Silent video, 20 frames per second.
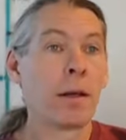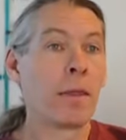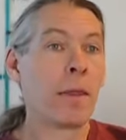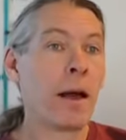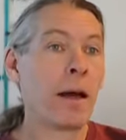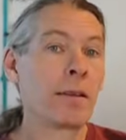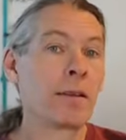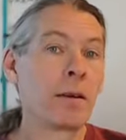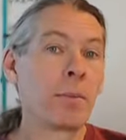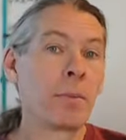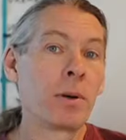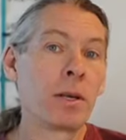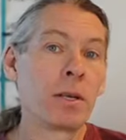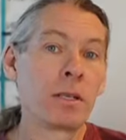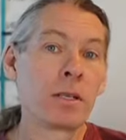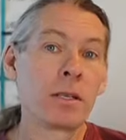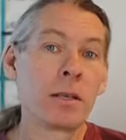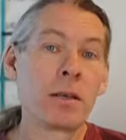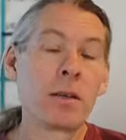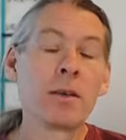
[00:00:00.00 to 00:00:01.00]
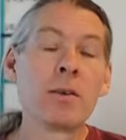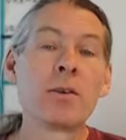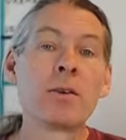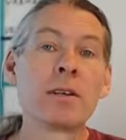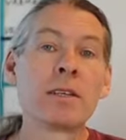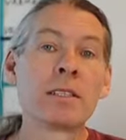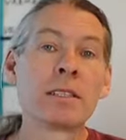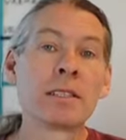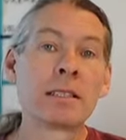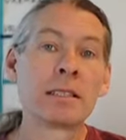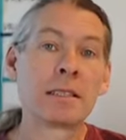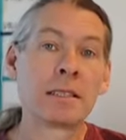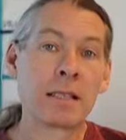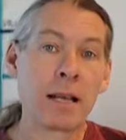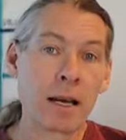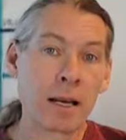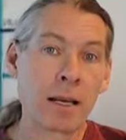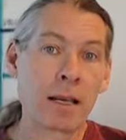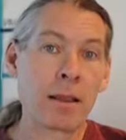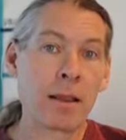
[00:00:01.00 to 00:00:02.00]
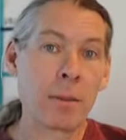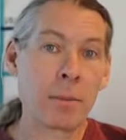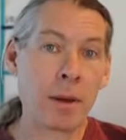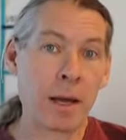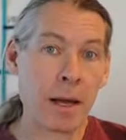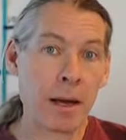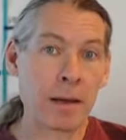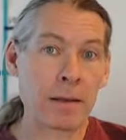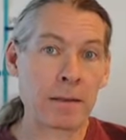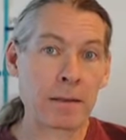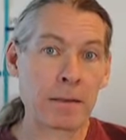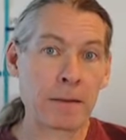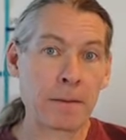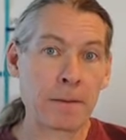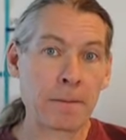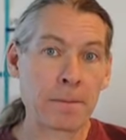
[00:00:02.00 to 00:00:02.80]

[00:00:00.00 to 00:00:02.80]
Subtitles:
That's a person who is stuck in the past.